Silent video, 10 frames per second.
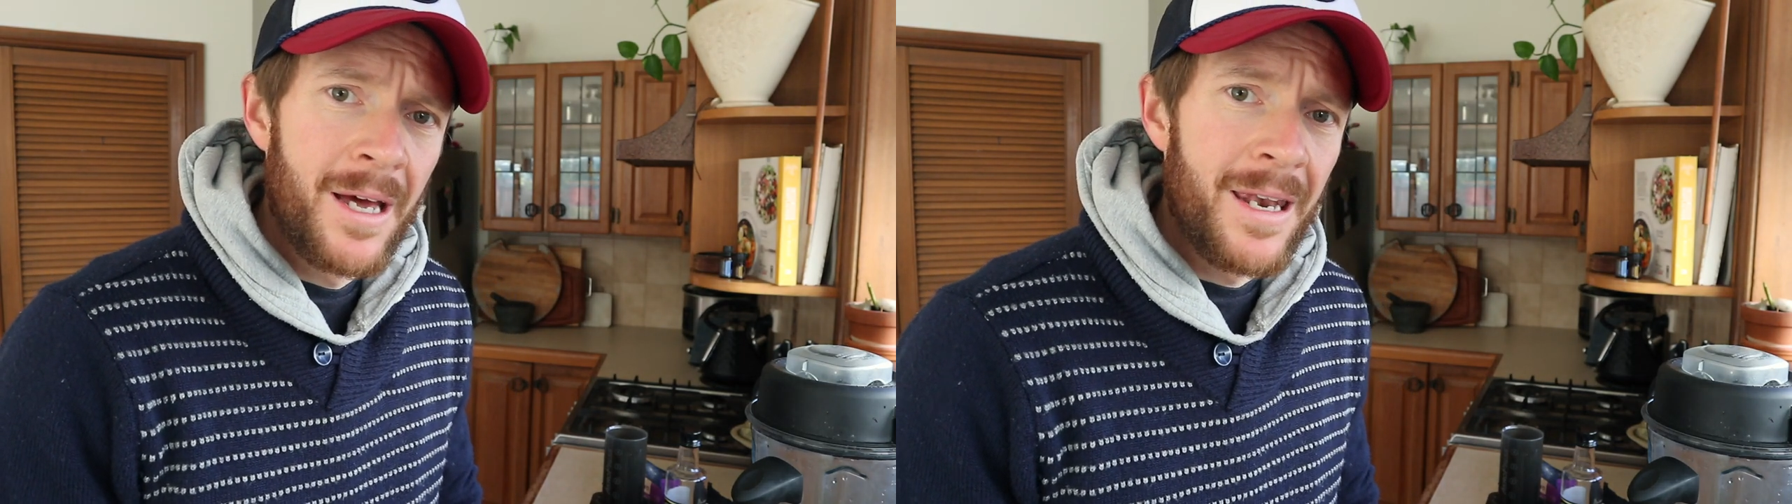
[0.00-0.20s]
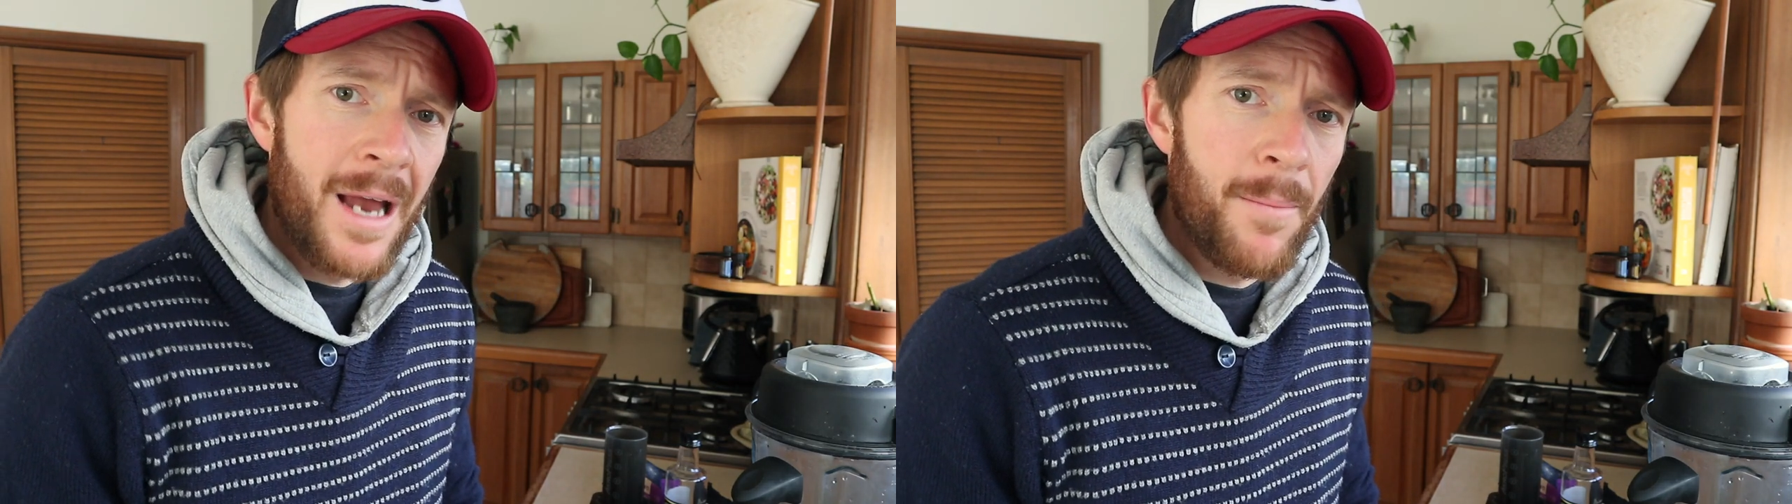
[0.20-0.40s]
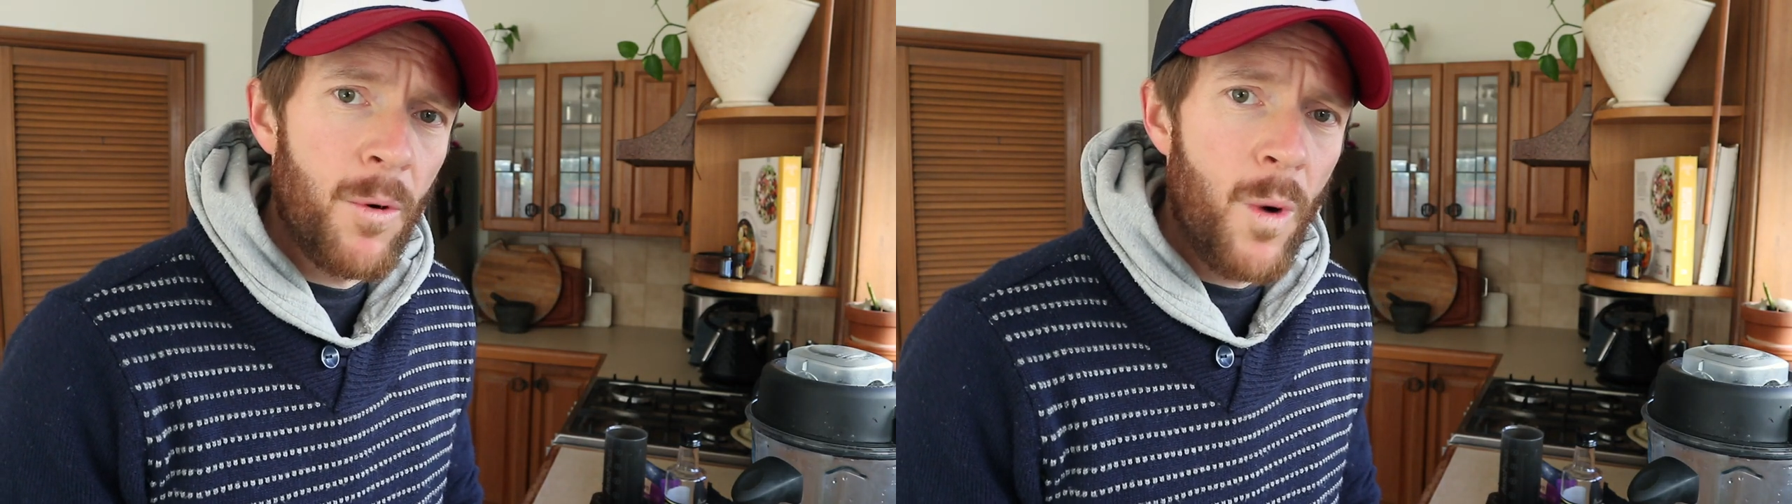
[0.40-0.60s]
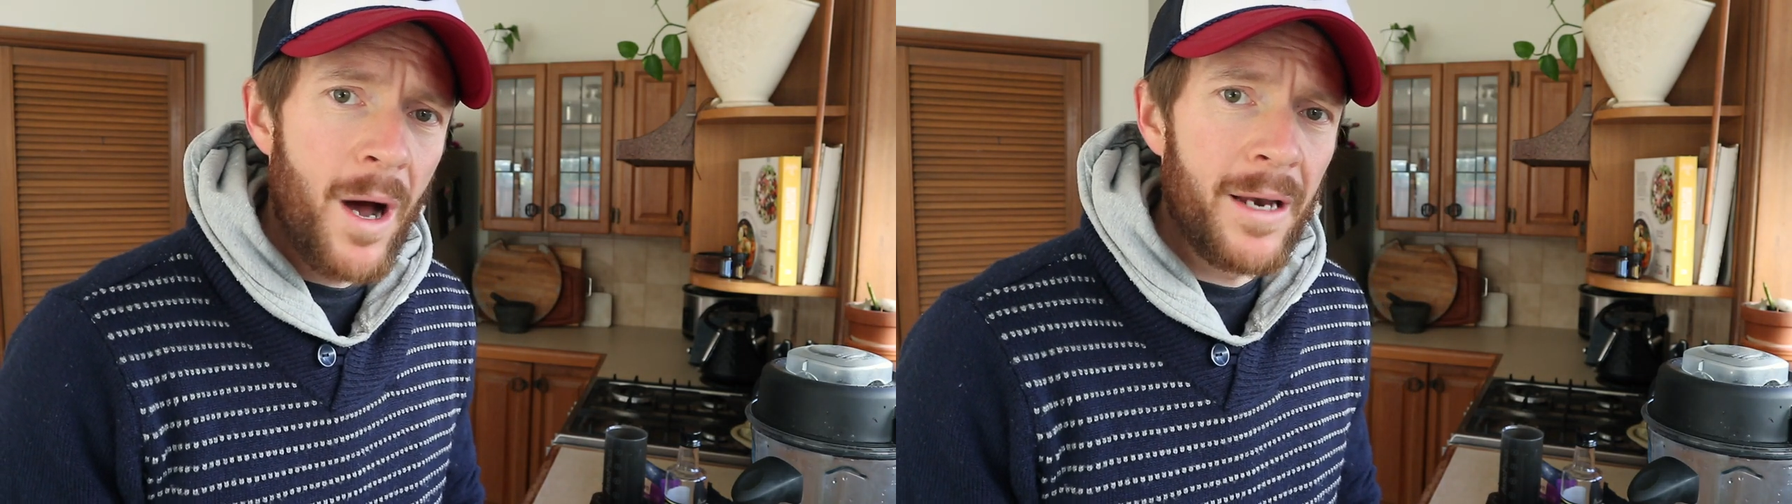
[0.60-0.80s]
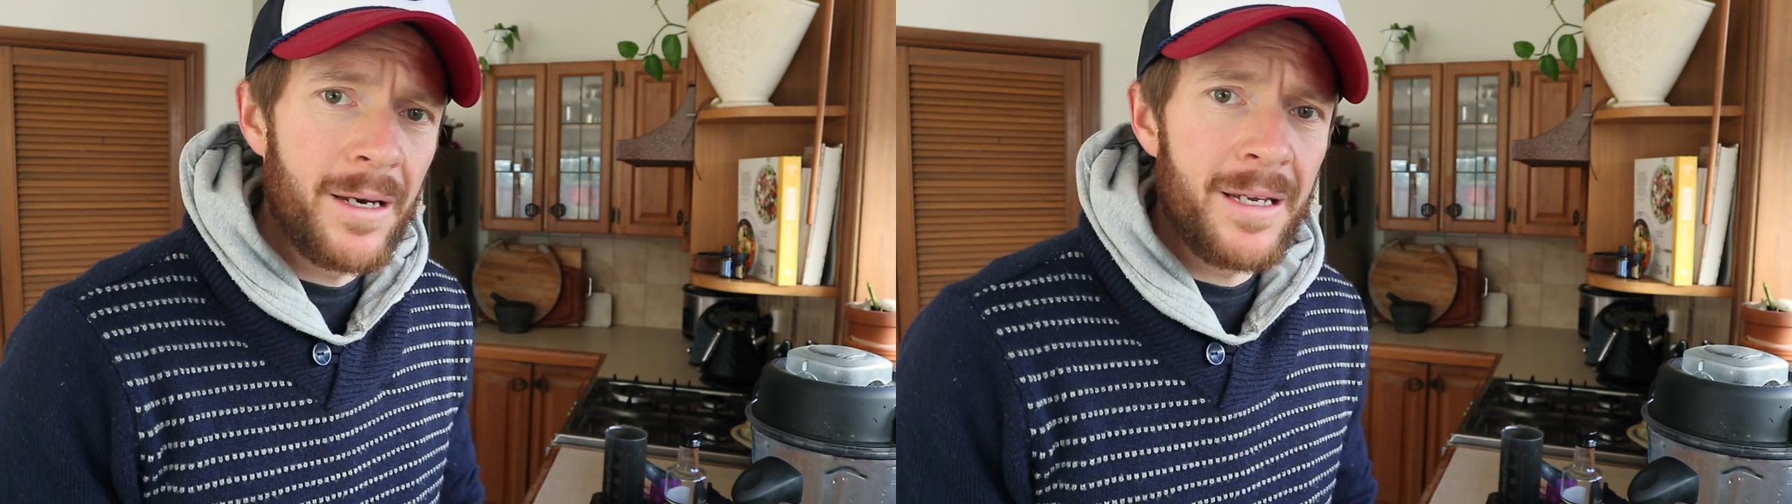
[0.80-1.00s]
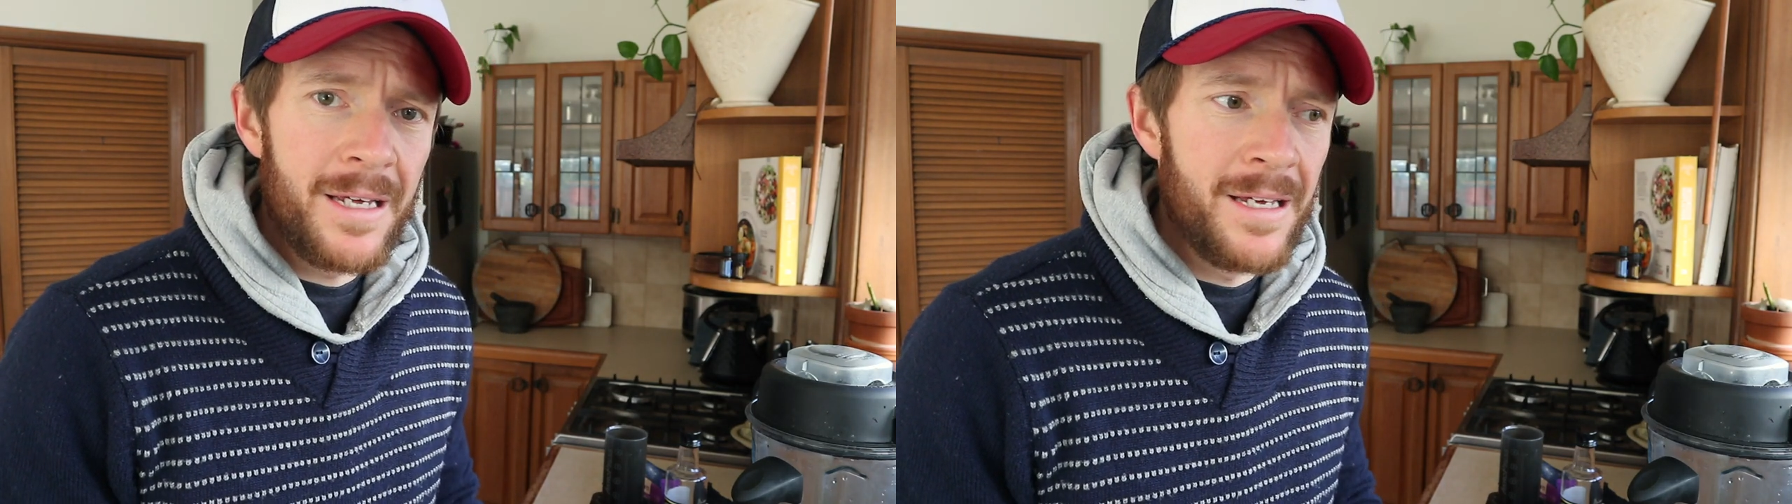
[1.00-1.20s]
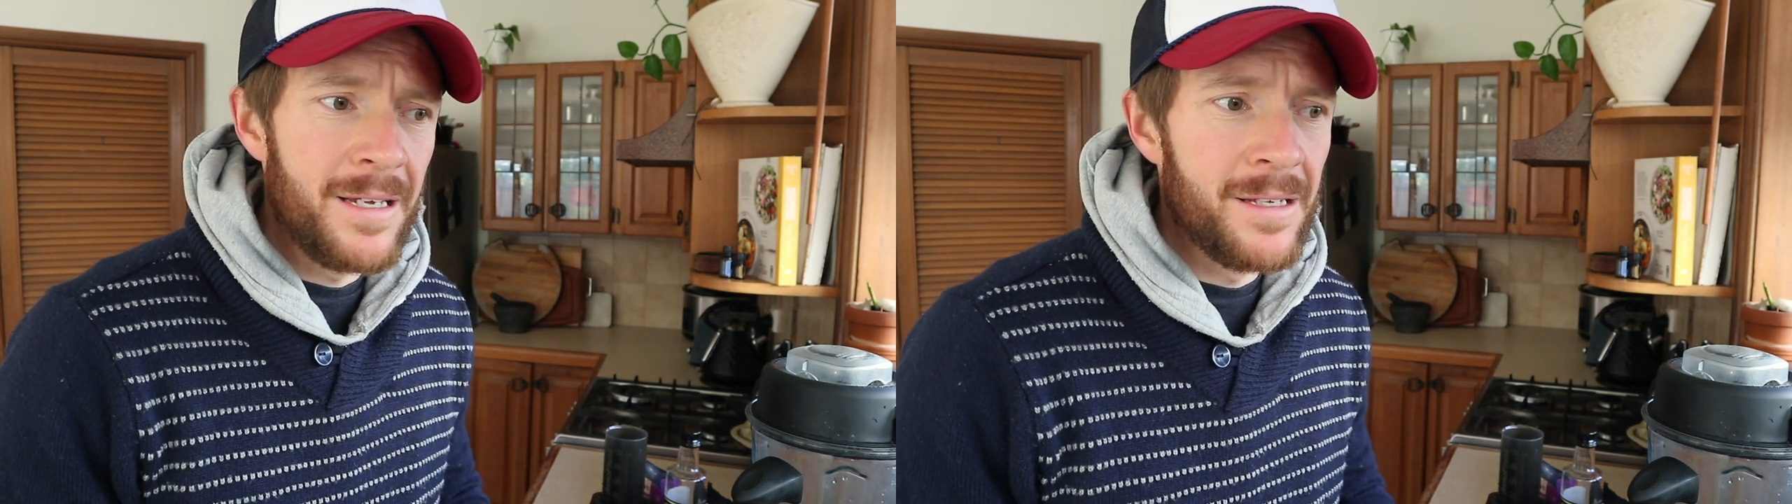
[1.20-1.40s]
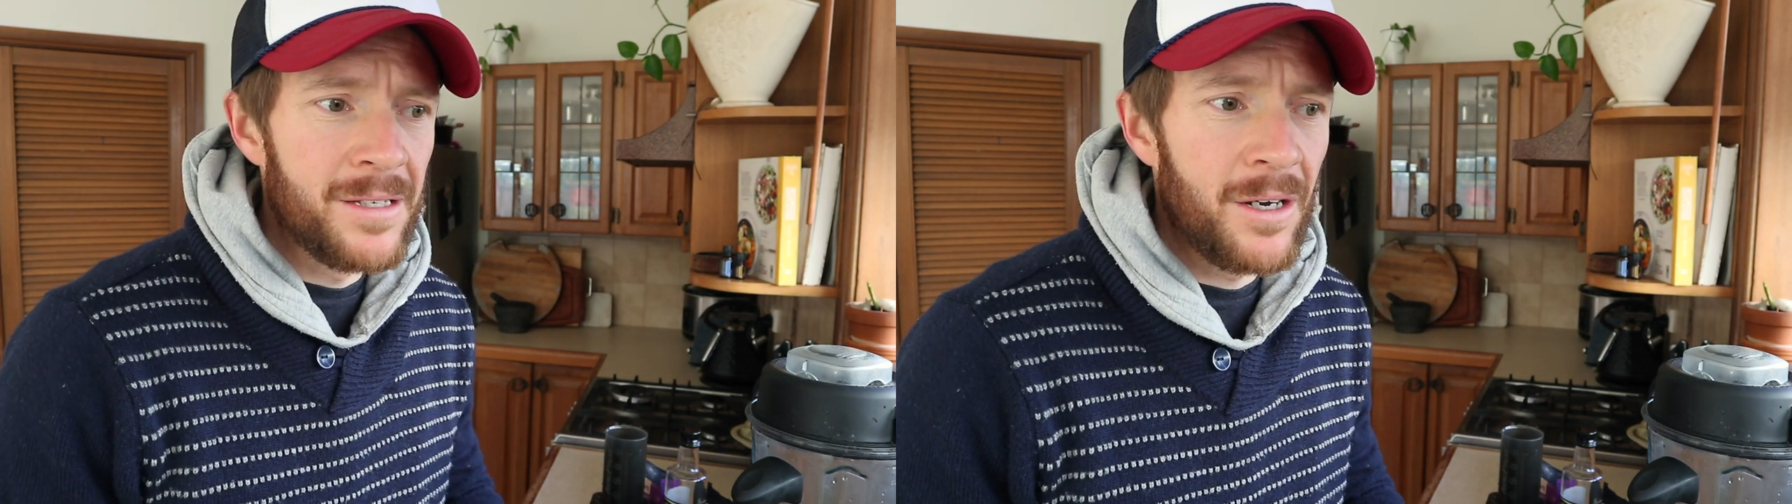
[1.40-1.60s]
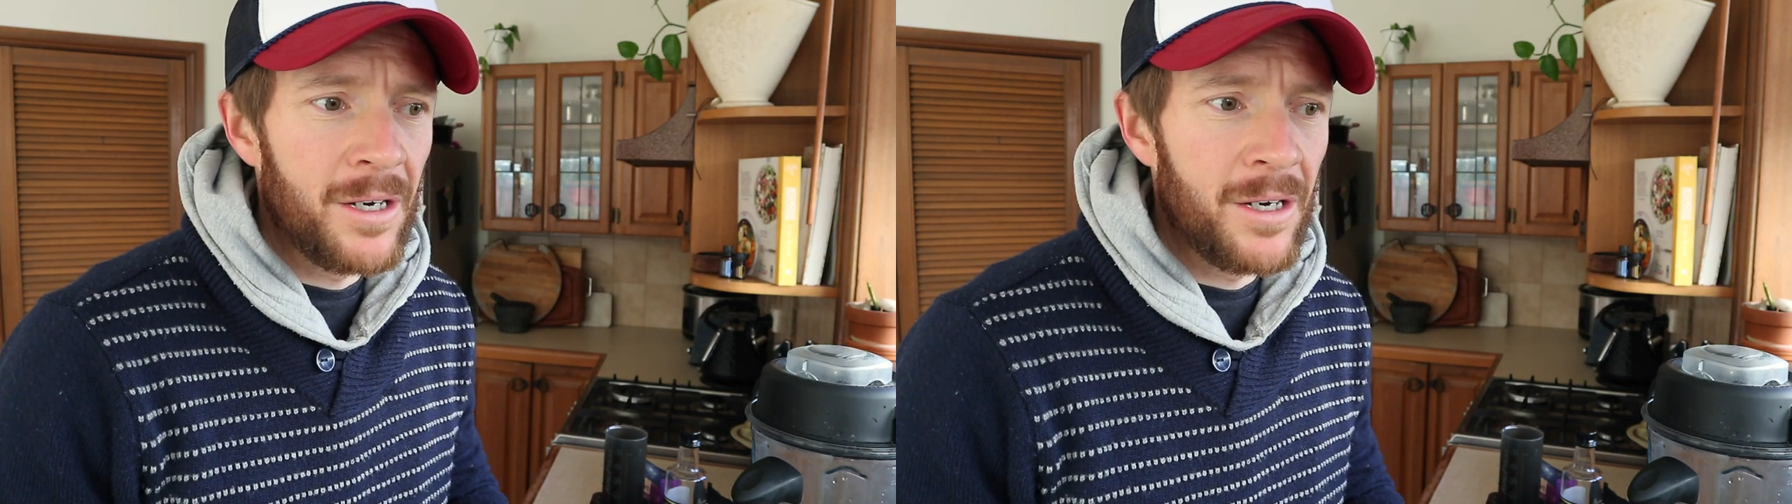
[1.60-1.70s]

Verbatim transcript: Number one is